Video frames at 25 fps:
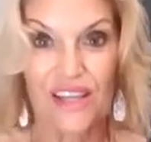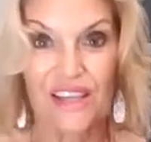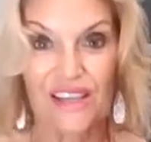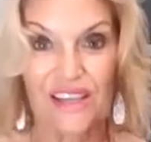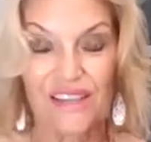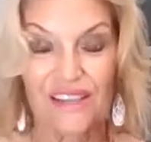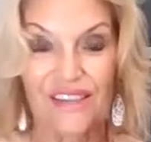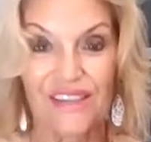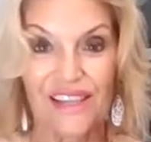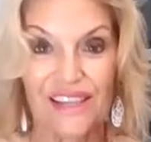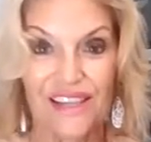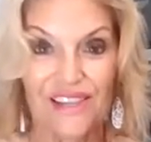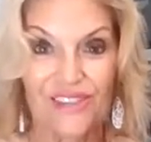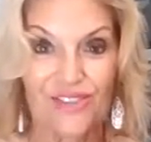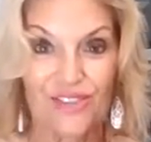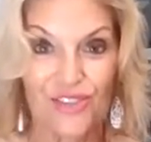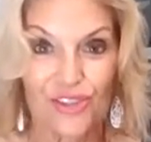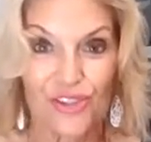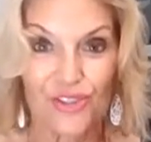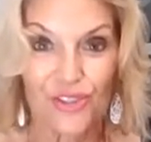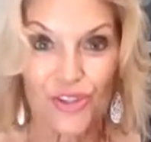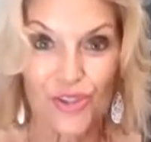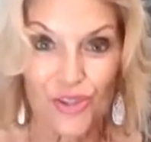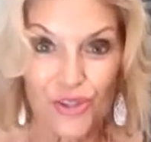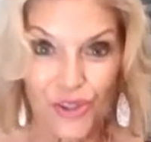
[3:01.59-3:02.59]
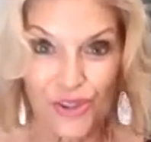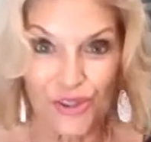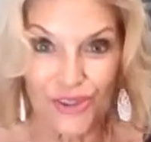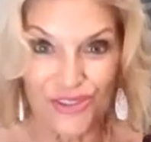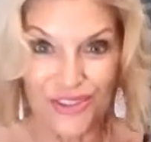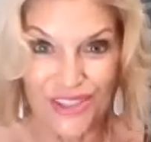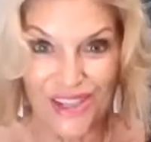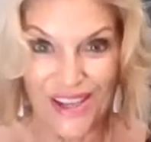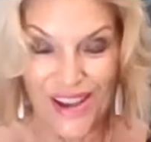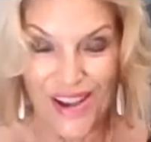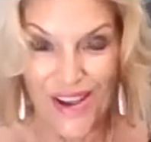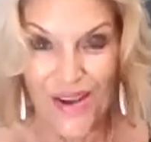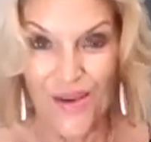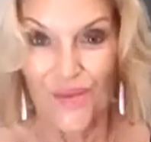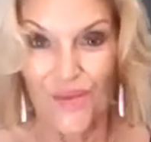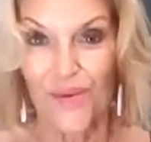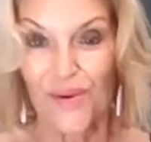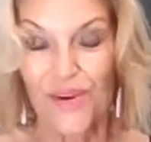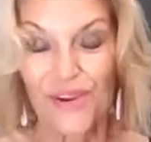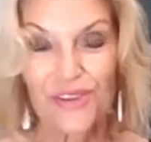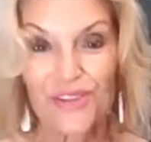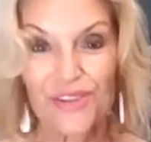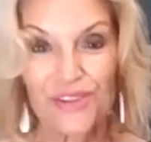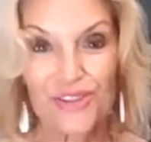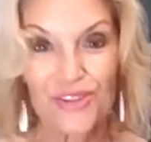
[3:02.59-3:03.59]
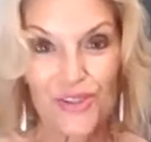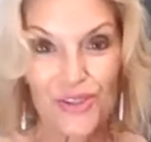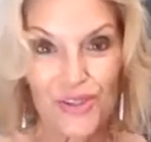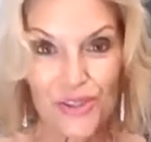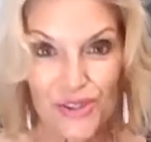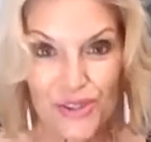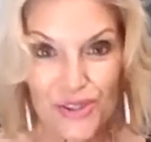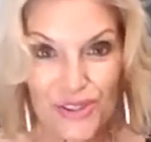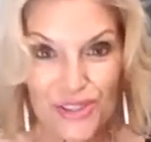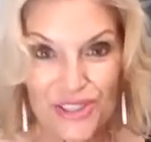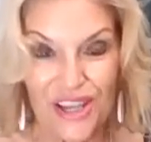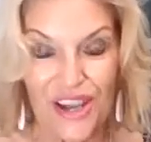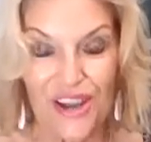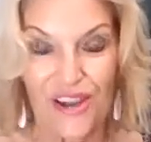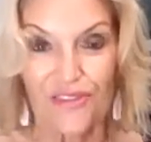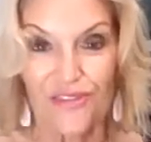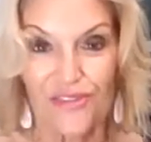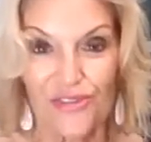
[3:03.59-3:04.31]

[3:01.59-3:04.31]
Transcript: It needs the tools. What are the tools?